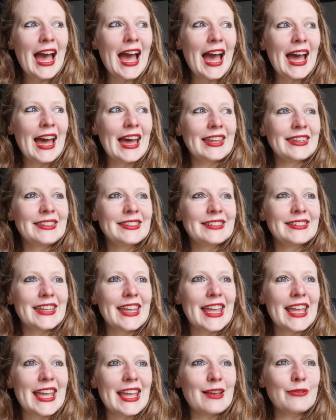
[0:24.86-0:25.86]
And
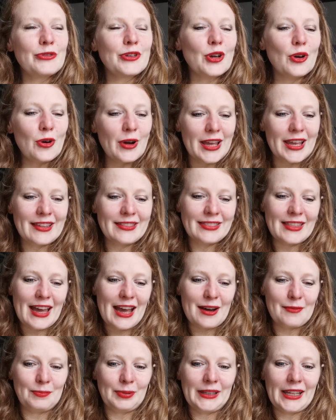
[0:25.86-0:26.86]
if you're in
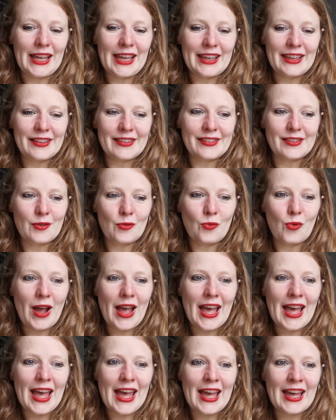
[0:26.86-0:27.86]
that place
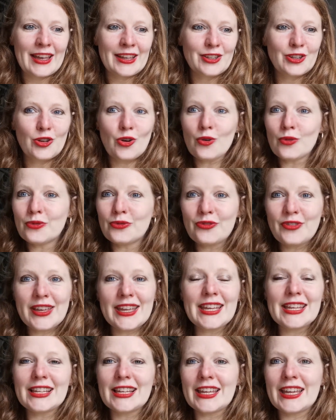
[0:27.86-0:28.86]
where you're
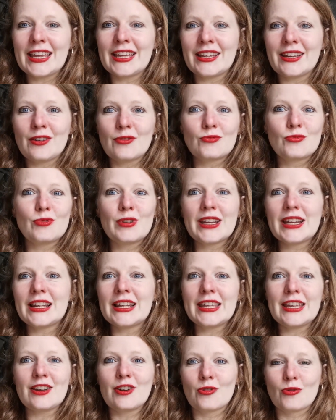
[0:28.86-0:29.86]
feeling
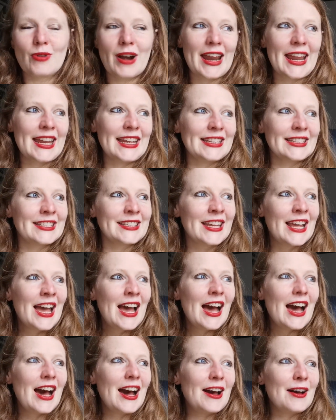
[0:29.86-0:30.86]
really great,
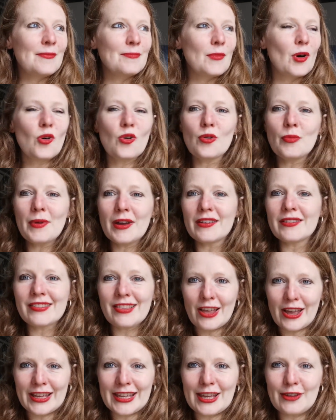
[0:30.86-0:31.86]
almost
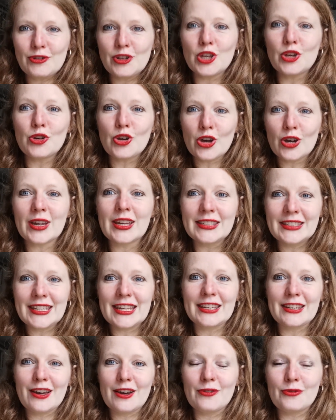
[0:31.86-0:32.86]
like if you cook a
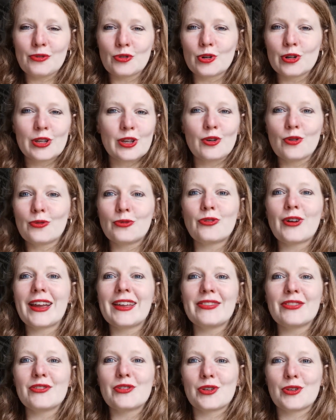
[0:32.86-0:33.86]
dinner for your
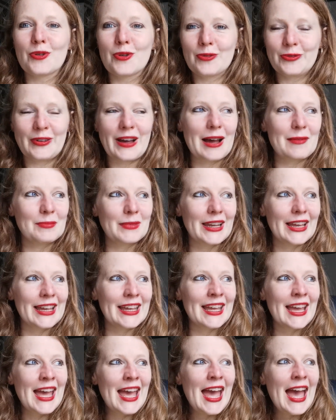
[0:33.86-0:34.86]
friends or your
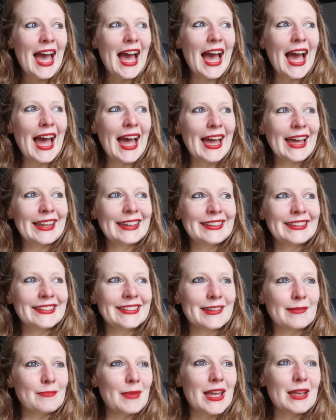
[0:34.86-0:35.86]
family,
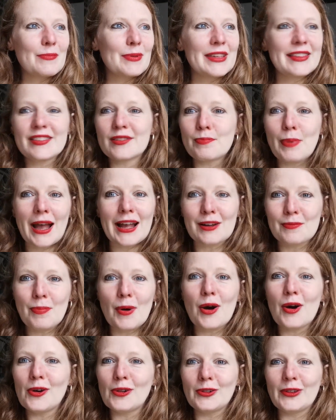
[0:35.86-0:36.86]
and maybe spag
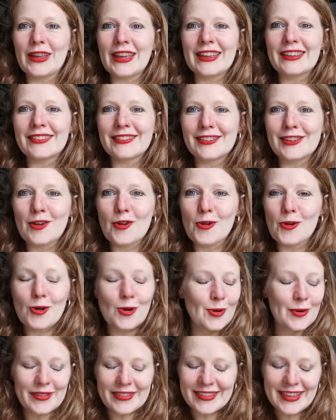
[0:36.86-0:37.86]
bol is
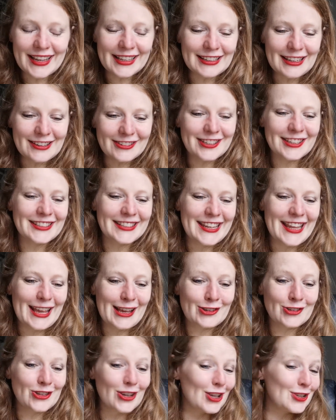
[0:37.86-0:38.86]
your signature
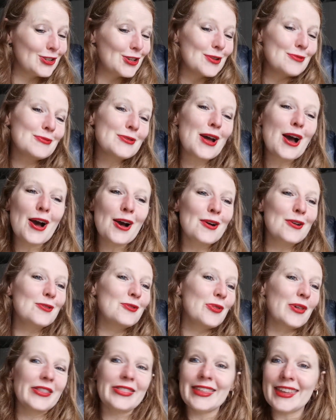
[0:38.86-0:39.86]
dish, and you know
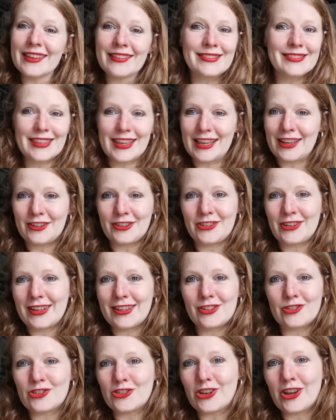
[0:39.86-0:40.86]
that this dish
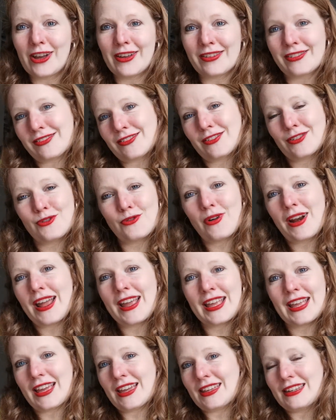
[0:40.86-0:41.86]
is just
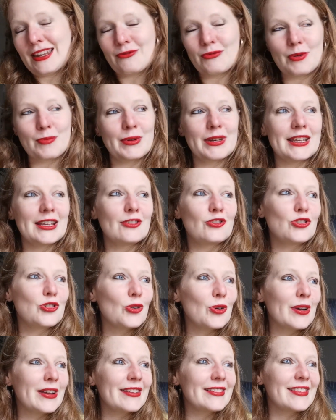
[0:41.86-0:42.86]
great and everybody
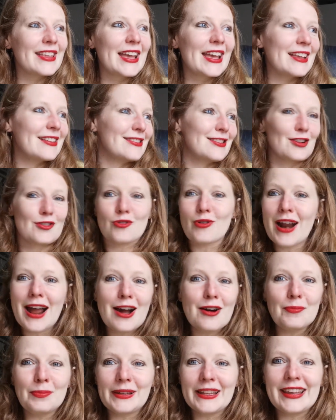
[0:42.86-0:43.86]
enjoys it, it's a
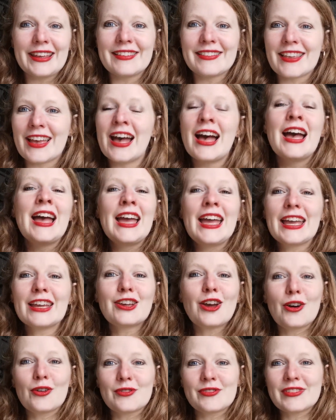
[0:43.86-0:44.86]
crowd pleaser, it
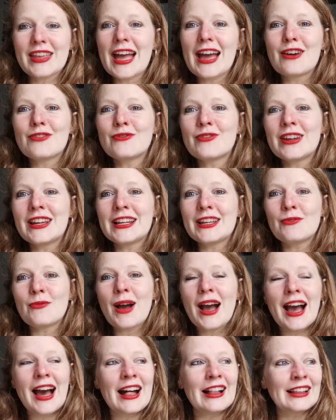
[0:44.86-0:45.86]
goes down really
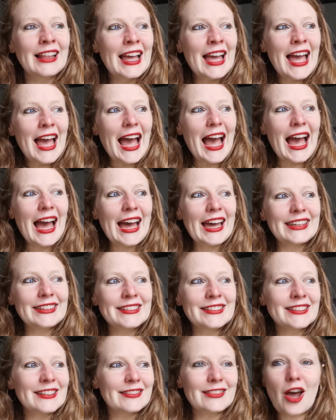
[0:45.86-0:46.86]
well,
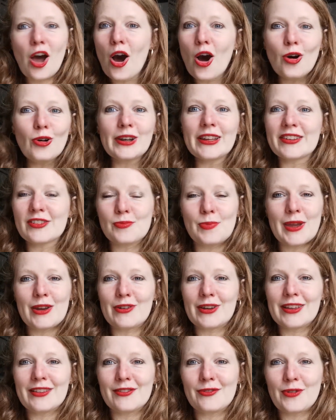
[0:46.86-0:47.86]
and the whole
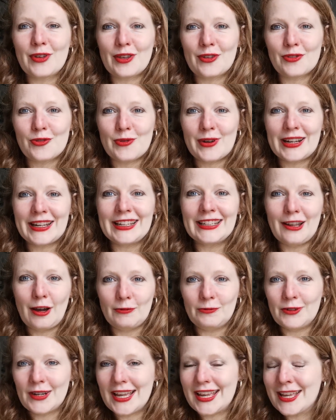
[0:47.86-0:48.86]
experience feels really
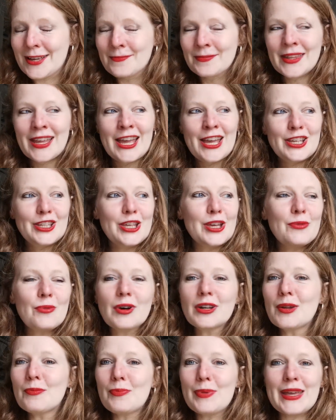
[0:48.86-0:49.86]
lovely. You
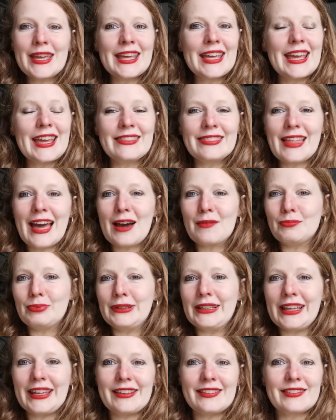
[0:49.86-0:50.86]
want to be in that
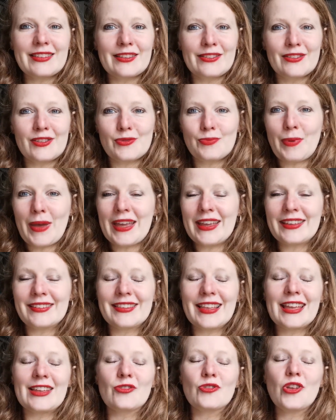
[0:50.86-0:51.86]
place and
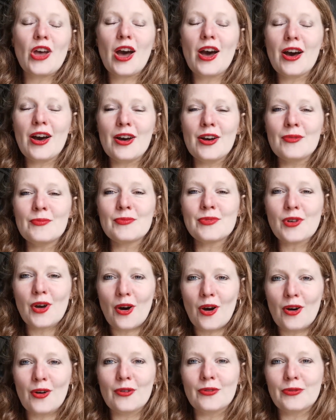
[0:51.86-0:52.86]
space in terms
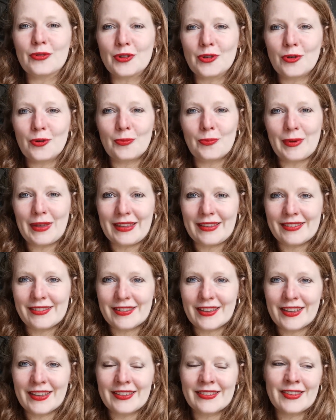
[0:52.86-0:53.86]
of your
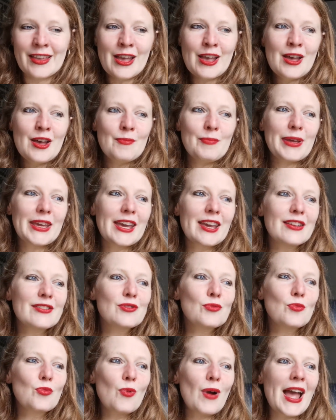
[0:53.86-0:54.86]
business,
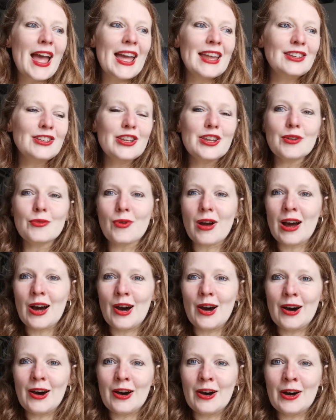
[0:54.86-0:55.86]
because when you
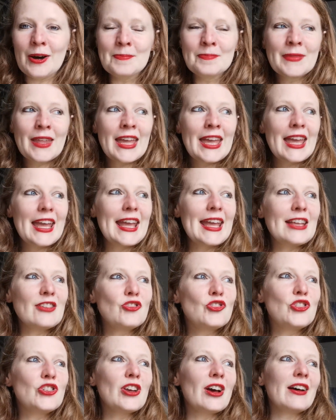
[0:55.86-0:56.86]
are,
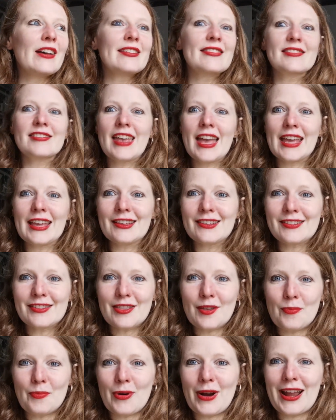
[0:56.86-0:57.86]
it just takes
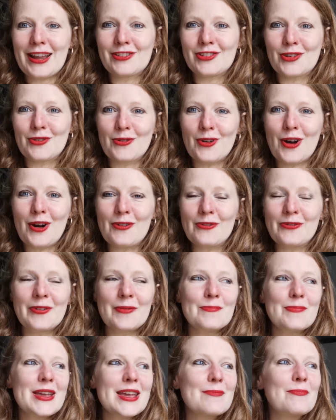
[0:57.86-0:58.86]
the pressure off
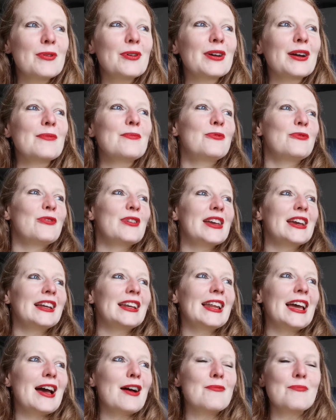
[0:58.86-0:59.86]
and people can
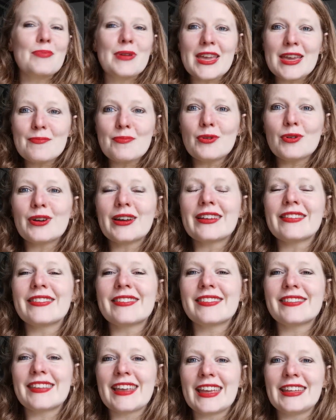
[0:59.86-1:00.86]
feel it and people can
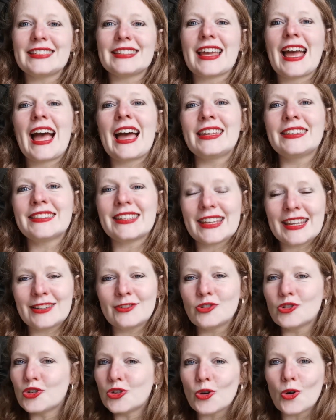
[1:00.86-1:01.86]
sit and
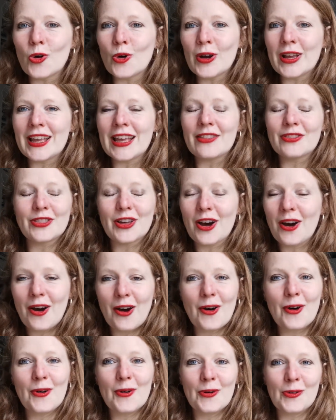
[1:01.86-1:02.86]
enjoy the
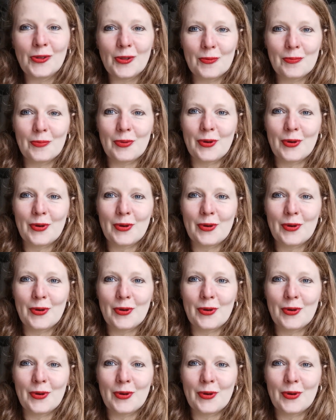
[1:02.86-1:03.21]
whole